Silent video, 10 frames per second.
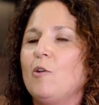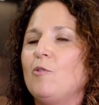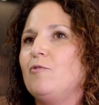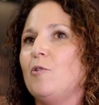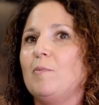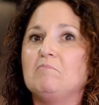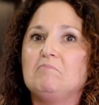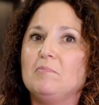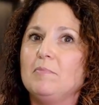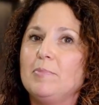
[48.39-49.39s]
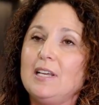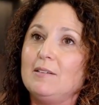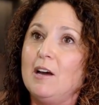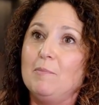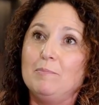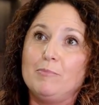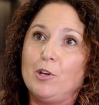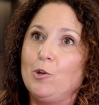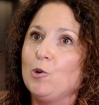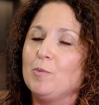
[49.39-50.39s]
from
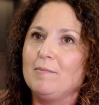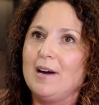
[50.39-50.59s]
procurement